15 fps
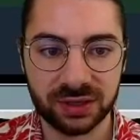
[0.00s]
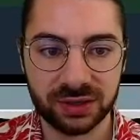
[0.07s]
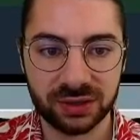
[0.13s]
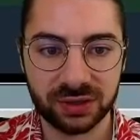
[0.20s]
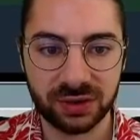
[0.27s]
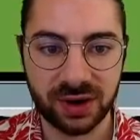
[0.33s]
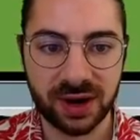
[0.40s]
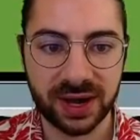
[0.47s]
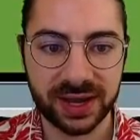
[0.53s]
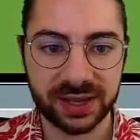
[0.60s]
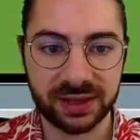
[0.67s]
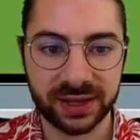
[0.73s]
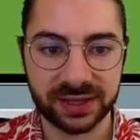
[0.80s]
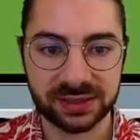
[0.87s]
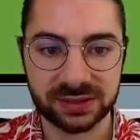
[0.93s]
Your eye
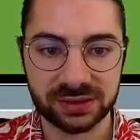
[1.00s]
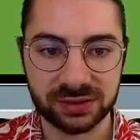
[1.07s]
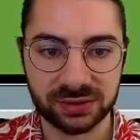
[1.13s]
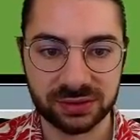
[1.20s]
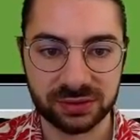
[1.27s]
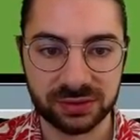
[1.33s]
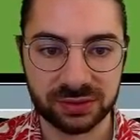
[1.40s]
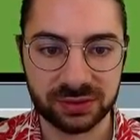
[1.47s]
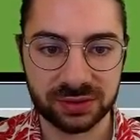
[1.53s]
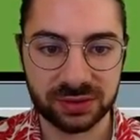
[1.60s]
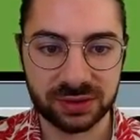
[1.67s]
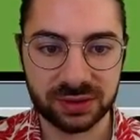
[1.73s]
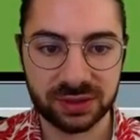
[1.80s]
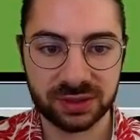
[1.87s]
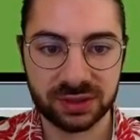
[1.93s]
likes to
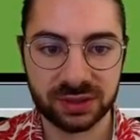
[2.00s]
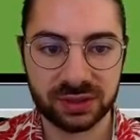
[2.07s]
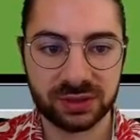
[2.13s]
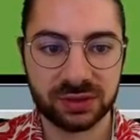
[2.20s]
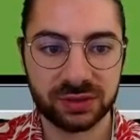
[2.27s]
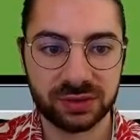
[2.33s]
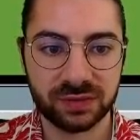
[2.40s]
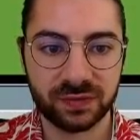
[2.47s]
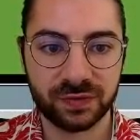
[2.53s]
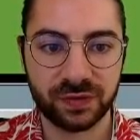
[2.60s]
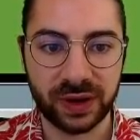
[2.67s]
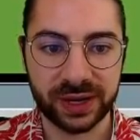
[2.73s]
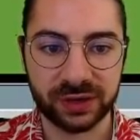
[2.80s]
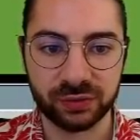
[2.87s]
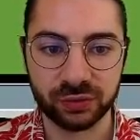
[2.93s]

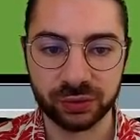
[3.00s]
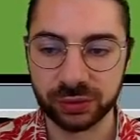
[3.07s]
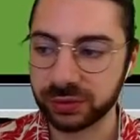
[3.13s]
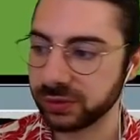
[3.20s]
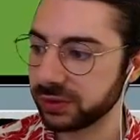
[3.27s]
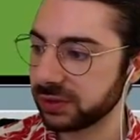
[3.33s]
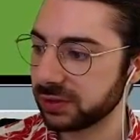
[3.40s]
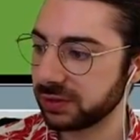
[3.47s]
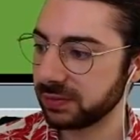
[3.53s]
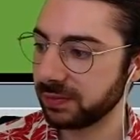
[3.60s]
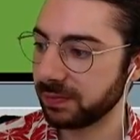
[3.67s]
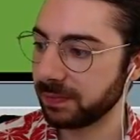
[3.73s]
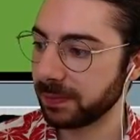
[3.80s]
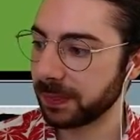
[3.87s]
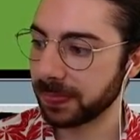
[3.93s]
find rules
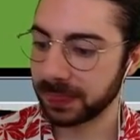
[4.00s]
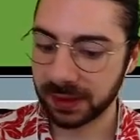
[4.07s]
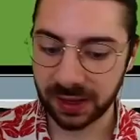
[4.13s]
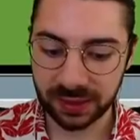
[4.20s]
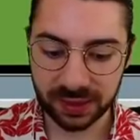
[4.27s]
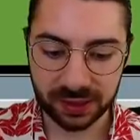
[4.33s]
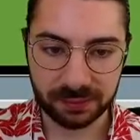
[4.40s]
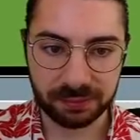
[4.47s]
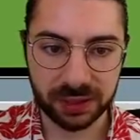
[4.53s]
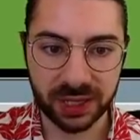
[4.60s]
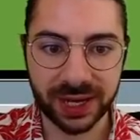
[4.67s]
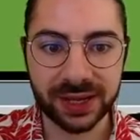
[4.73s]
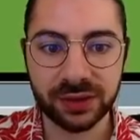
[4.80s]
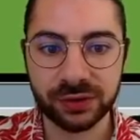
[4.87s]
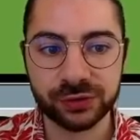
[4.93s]
and then
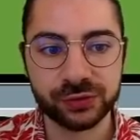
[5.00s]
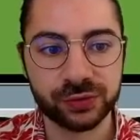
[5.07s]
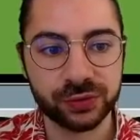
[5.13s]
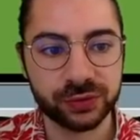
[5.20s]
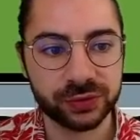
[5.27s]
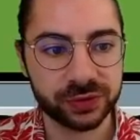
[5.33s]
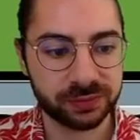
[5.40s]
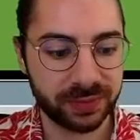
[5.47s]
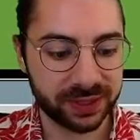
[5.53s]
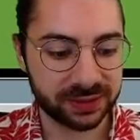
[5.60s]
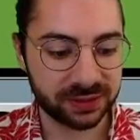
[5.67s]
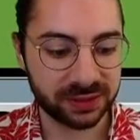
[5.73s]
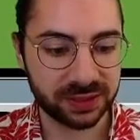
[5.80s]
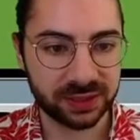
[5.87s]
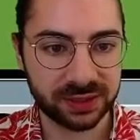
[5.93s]
apply those rules
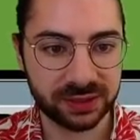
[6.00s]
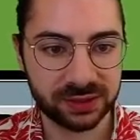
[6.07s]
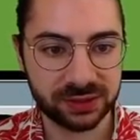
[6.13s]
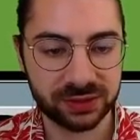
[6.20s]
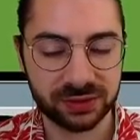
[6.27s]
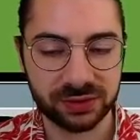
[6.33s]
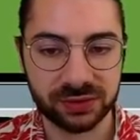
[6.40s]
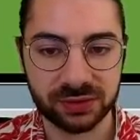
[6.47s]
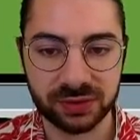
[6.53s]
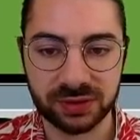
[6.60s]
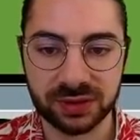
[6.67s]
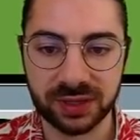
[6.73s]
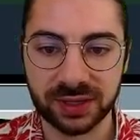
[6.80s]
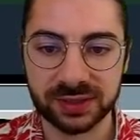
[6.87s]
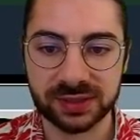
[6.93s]
mentally to
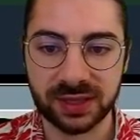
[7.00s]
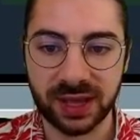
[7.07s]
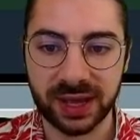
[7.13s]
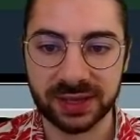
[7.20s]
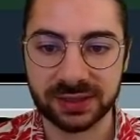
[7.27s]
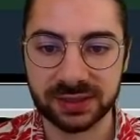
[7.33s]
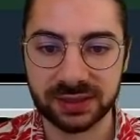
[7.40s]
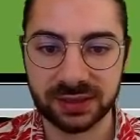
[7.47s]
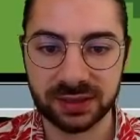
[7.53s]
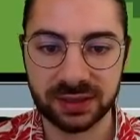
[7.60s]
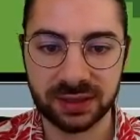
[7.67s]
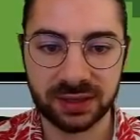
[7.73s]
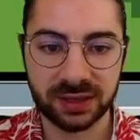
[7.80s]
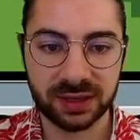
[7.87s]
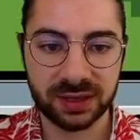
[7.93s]
things that
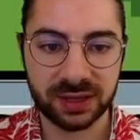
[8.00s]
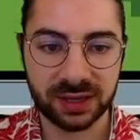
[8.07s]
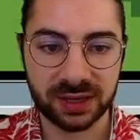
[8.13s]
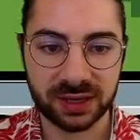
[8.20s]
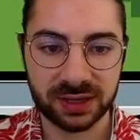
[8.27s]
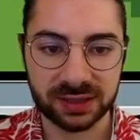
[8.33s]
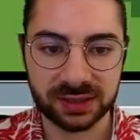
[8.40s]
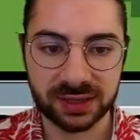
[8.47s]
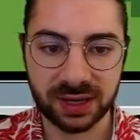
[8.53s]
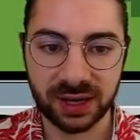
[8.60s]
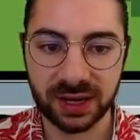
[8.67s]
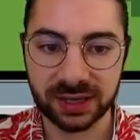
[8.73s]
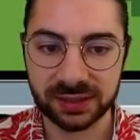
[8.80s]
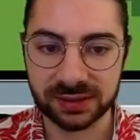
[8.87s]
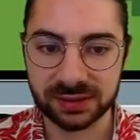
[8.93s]
it
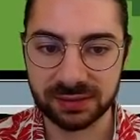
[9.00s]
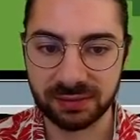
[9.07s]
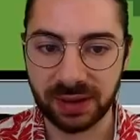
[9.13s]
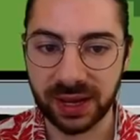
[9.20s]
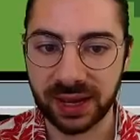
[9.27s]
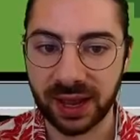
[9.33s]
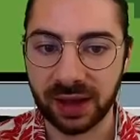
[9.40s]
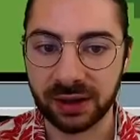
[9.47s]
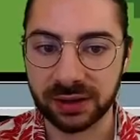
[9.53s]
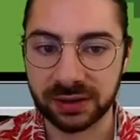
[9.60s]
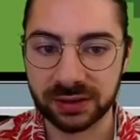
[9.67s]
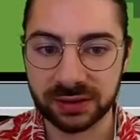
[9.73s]
can't make out,